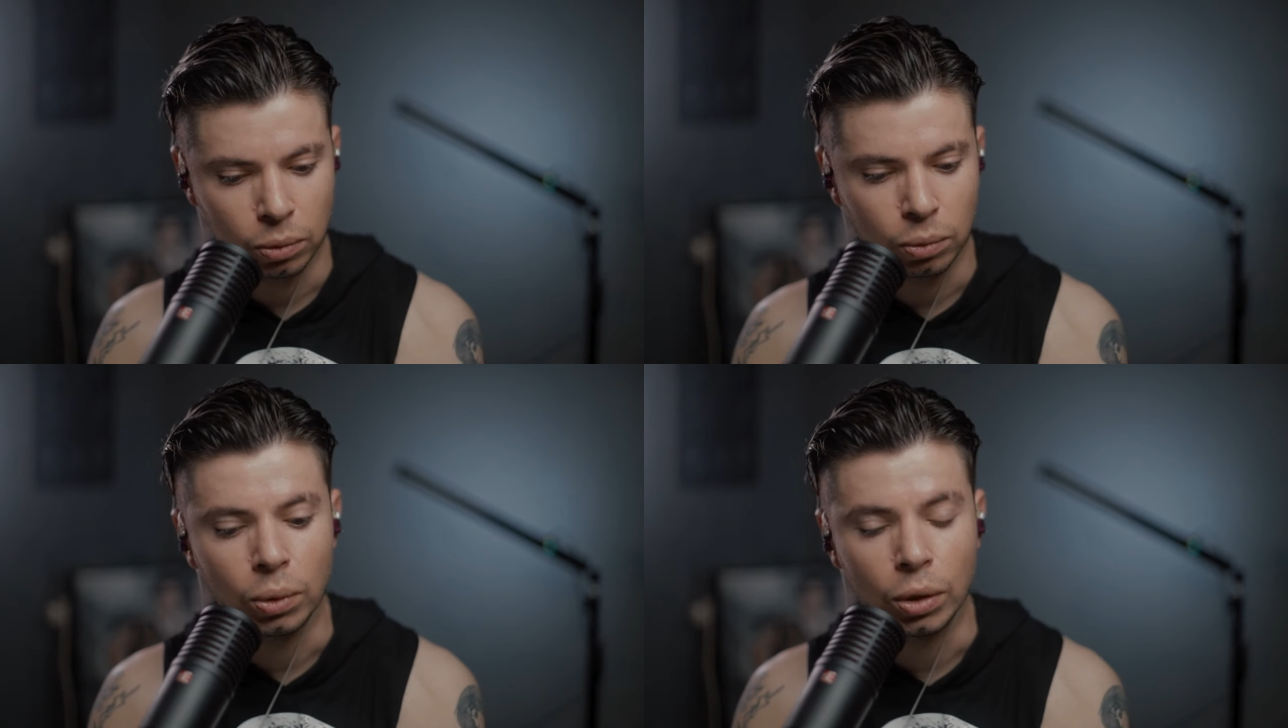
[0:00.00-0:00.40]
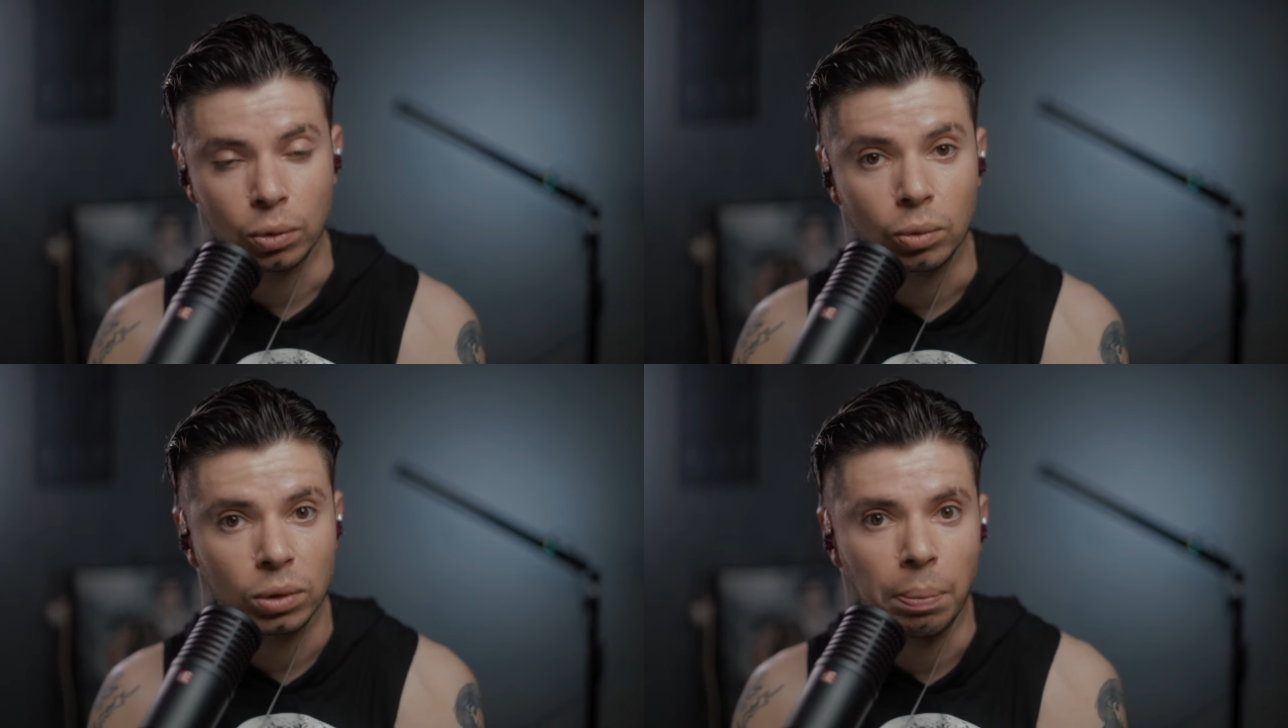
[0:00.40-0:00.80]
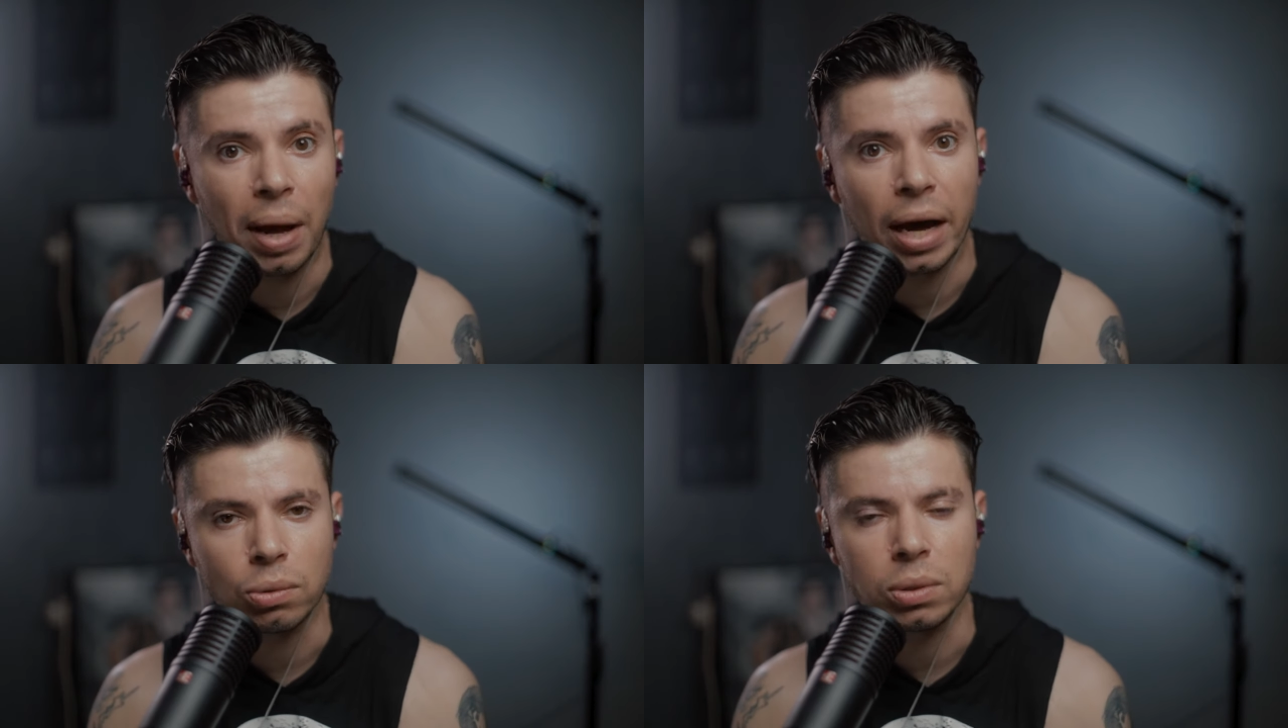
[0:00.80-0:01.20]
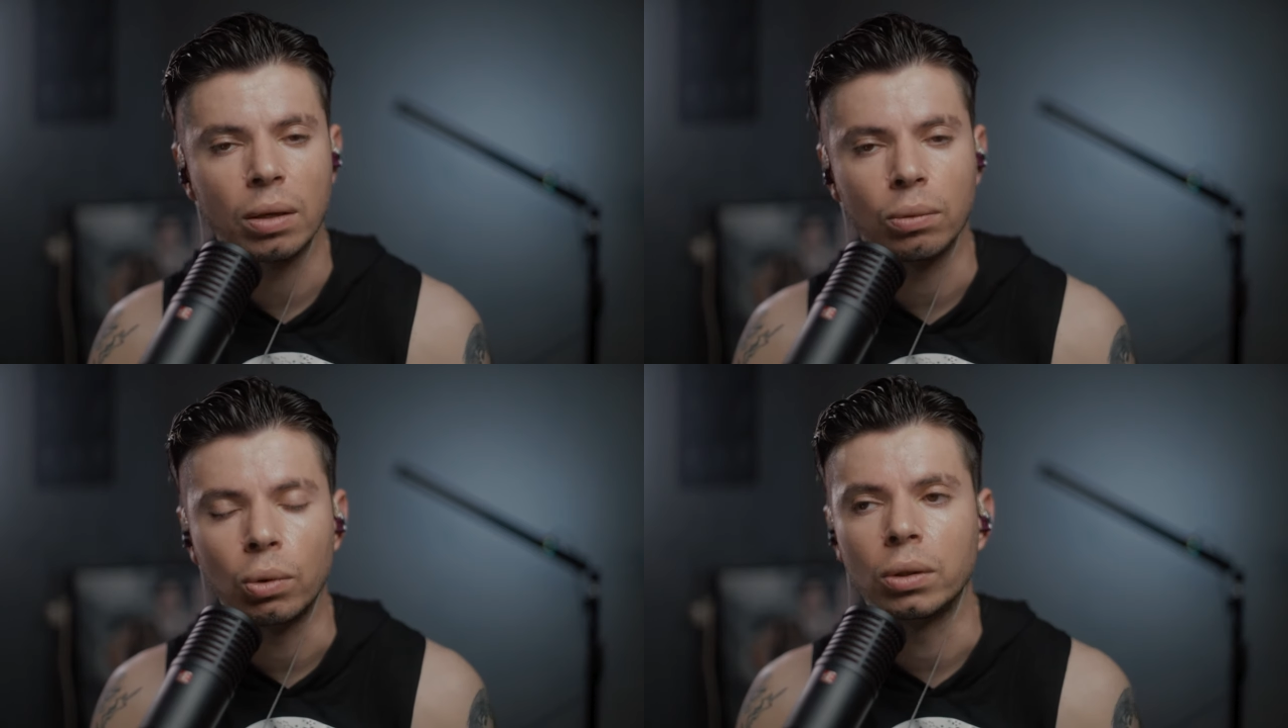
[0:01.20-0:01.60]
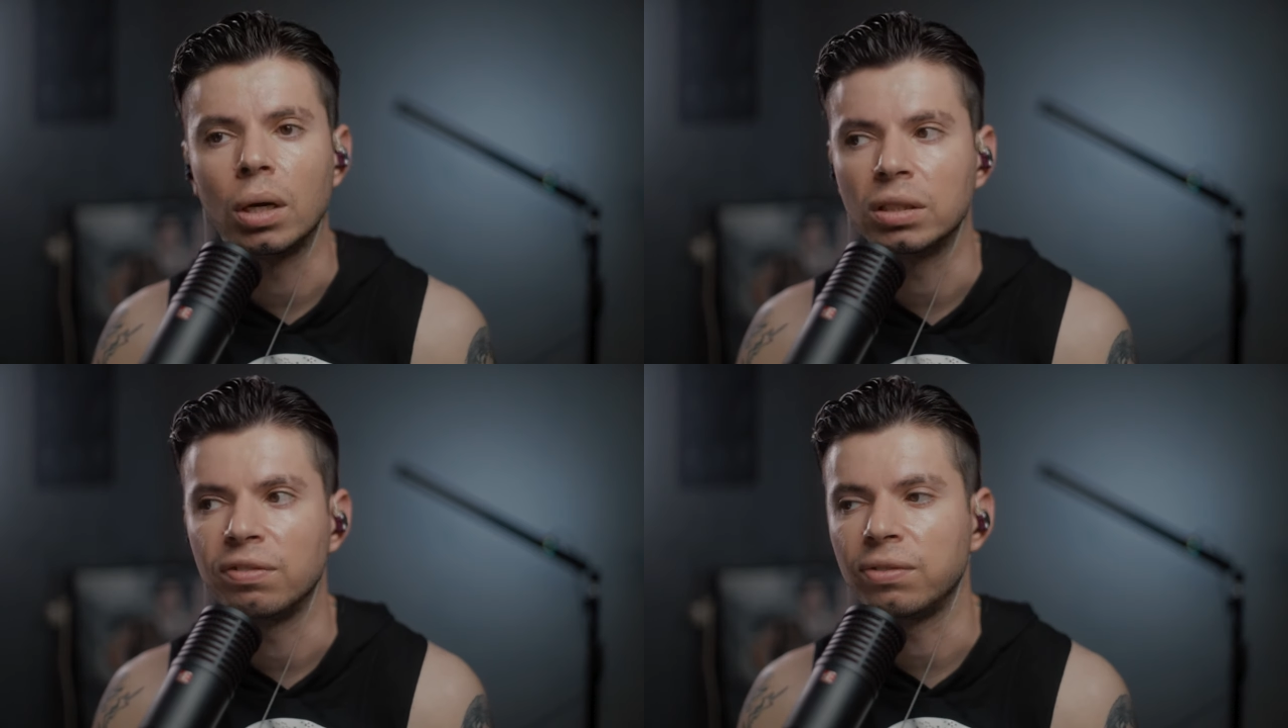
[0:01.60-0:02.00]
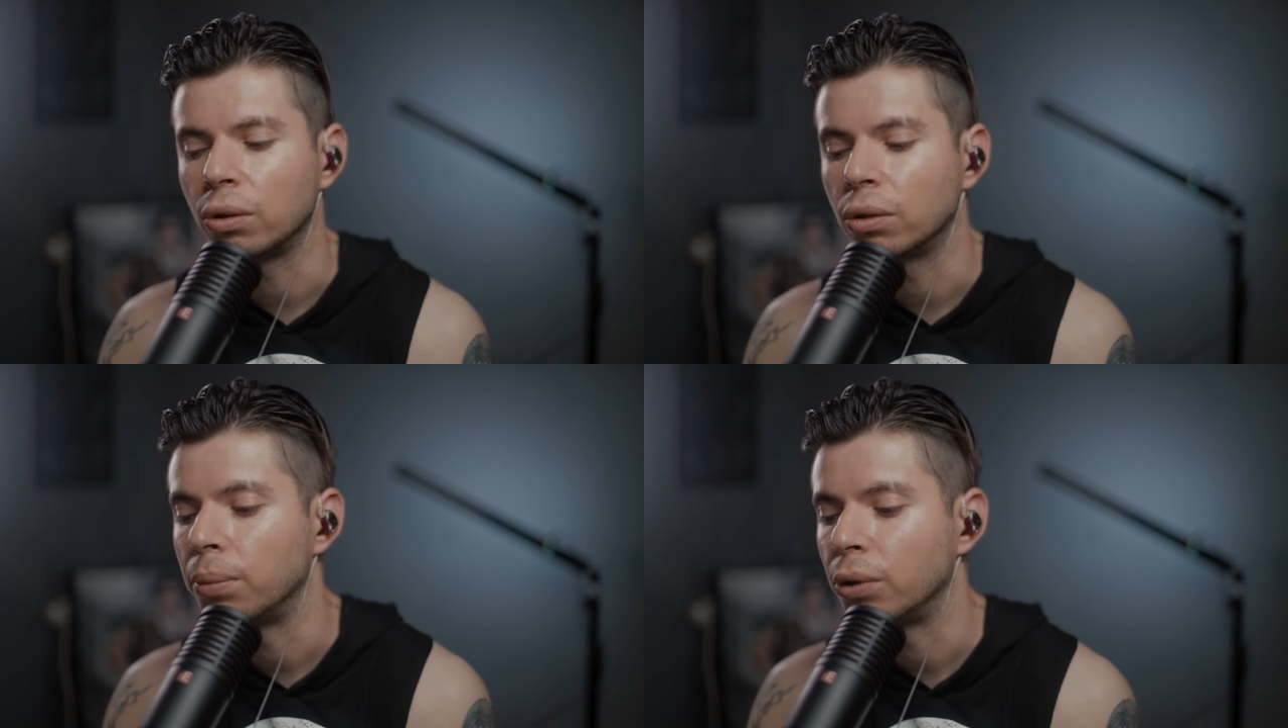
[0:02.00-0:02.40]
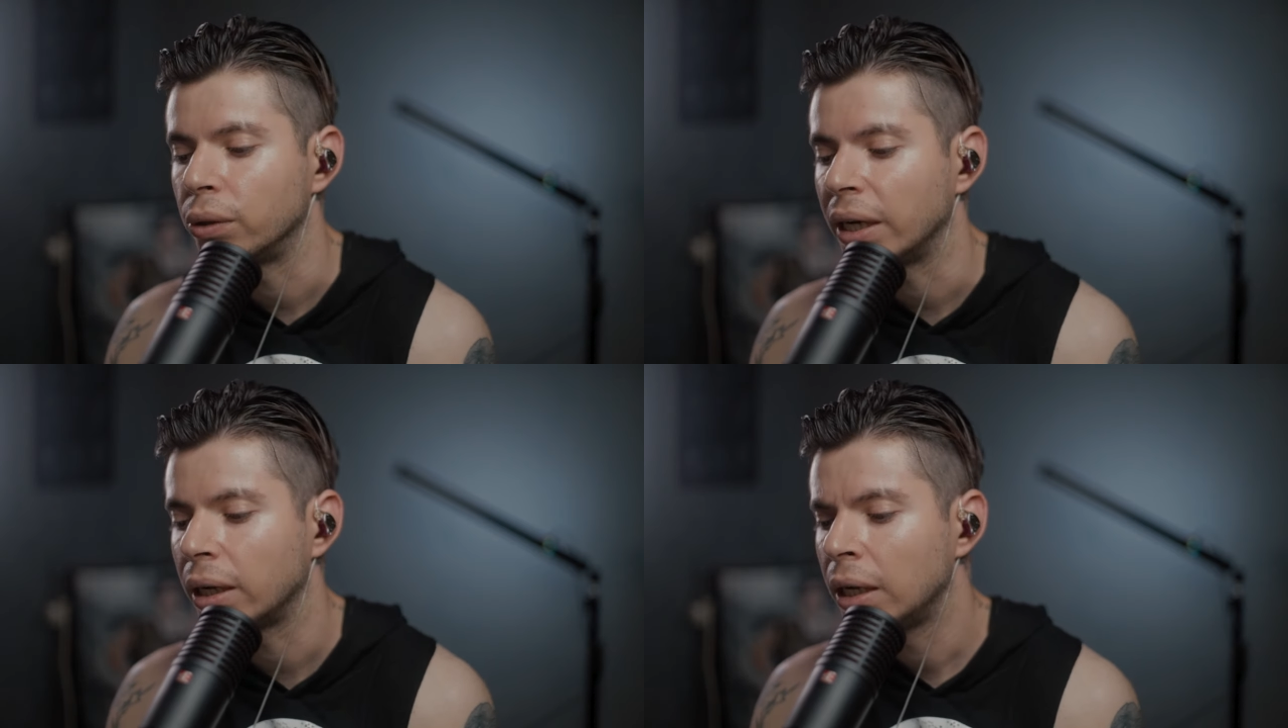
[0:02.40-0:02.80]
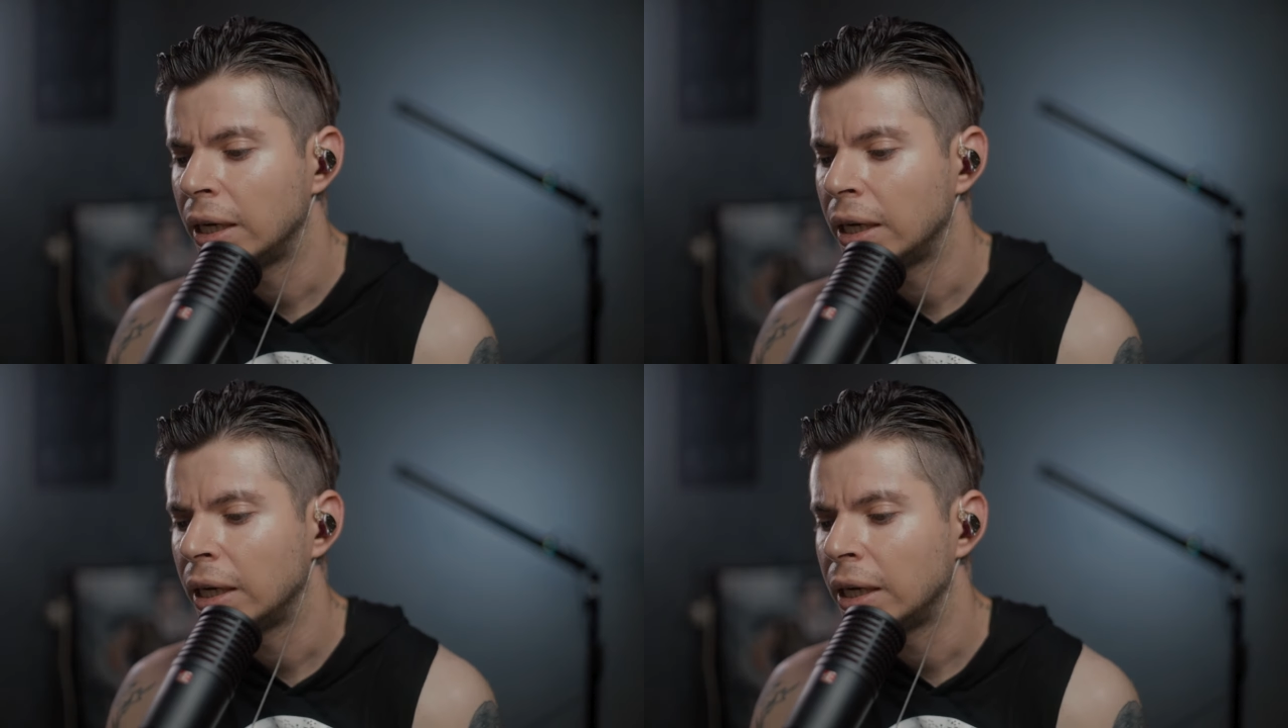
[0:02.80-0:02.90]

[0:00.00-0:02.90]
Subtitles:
petals that were on the floor burning.